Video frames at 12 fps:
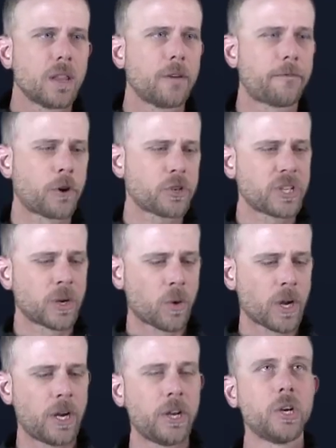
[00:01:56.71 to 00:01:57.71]
The first thing we're
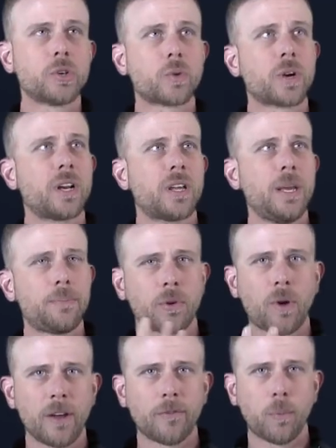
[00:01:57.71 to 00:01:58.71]
going to do is we're going to keep the
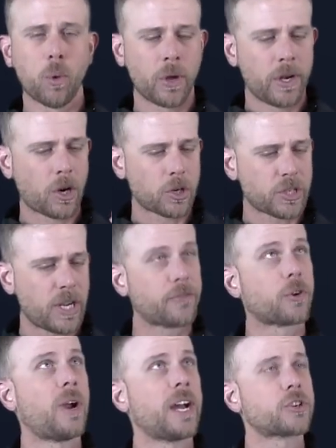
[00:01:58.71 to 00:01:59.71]
rifle pointed in our safe
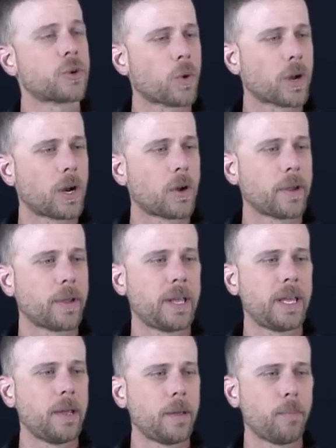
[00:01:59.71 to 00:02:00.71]
direction. We're going
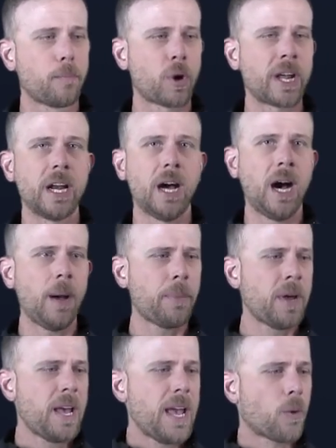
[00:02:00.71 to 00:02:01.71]
to bring it
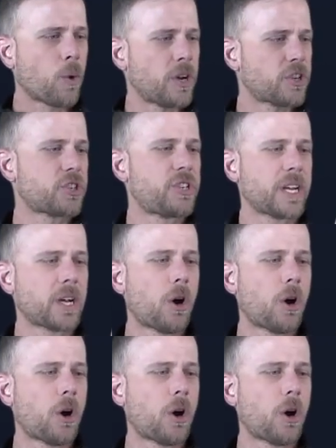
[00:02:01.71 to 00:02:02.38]
up and we're going to stick